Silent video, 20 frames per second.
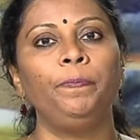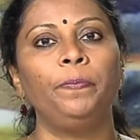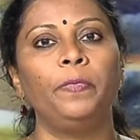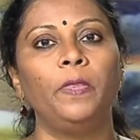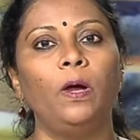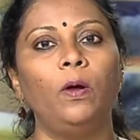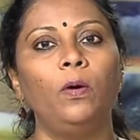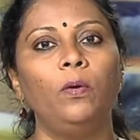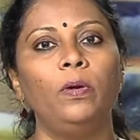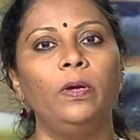
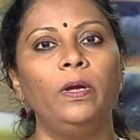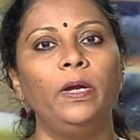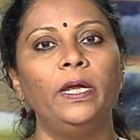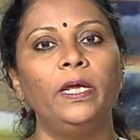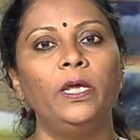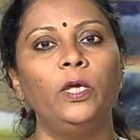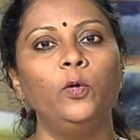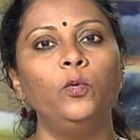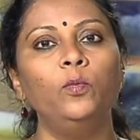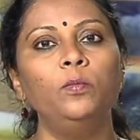Now
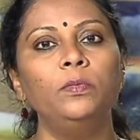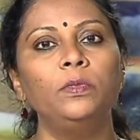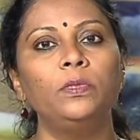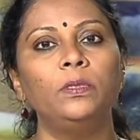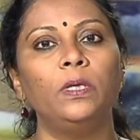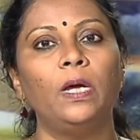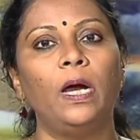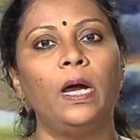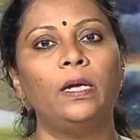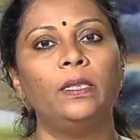
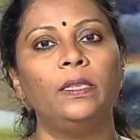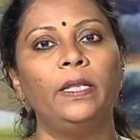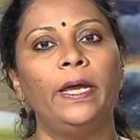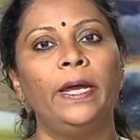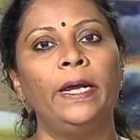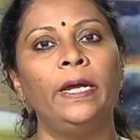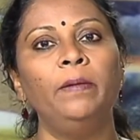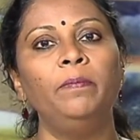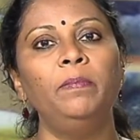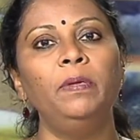legumes are the
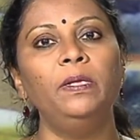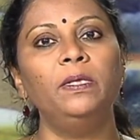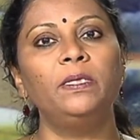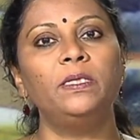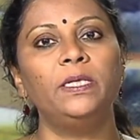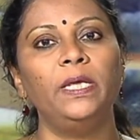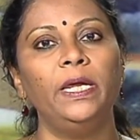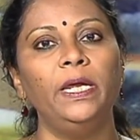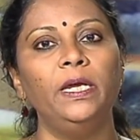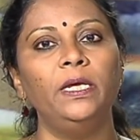edible
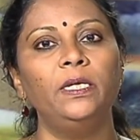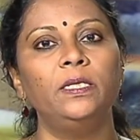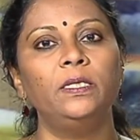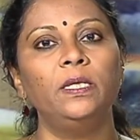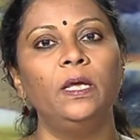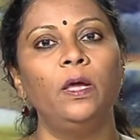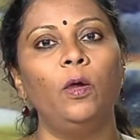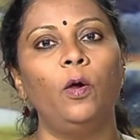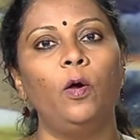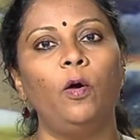seeds
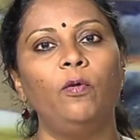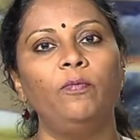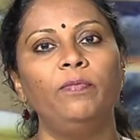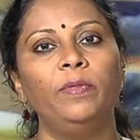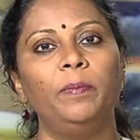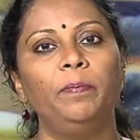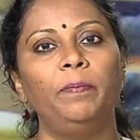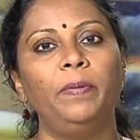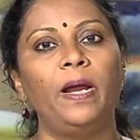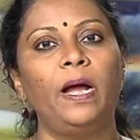of
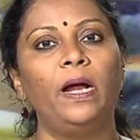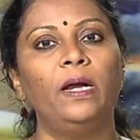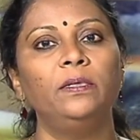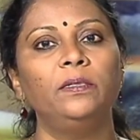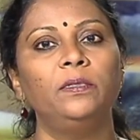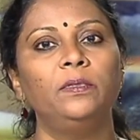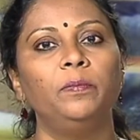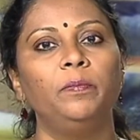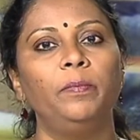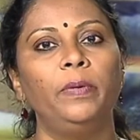the
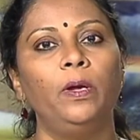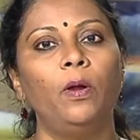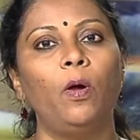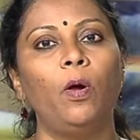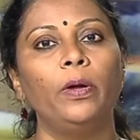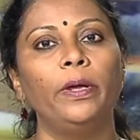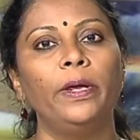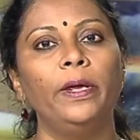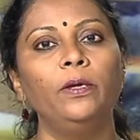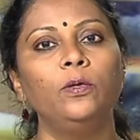plants
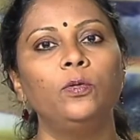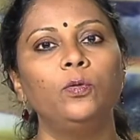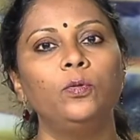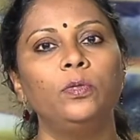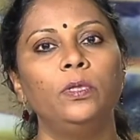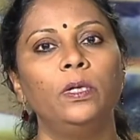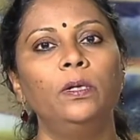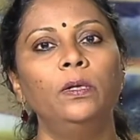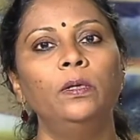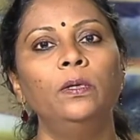belonging to
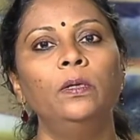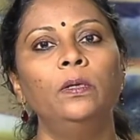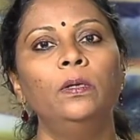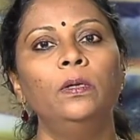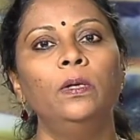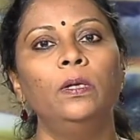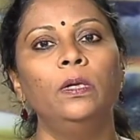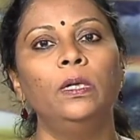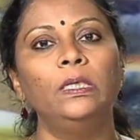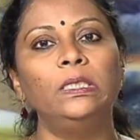the
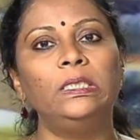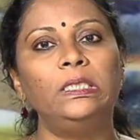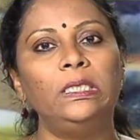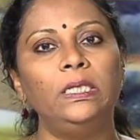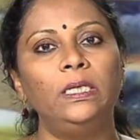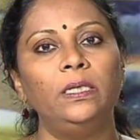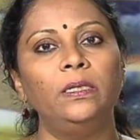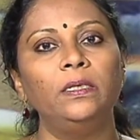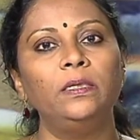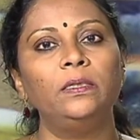
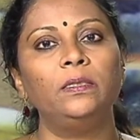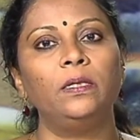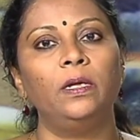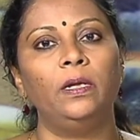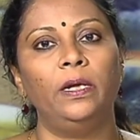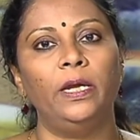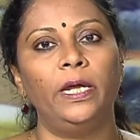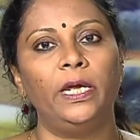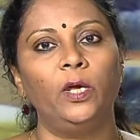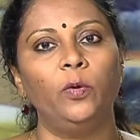genus
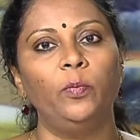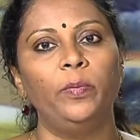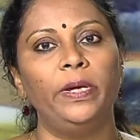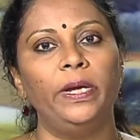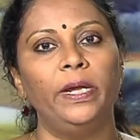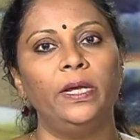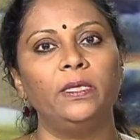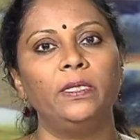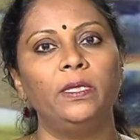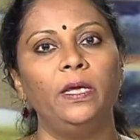
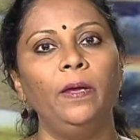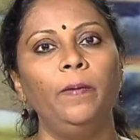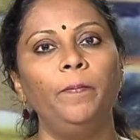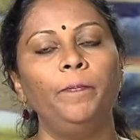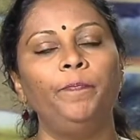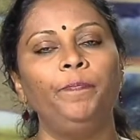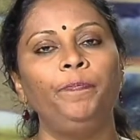Leguminaceae,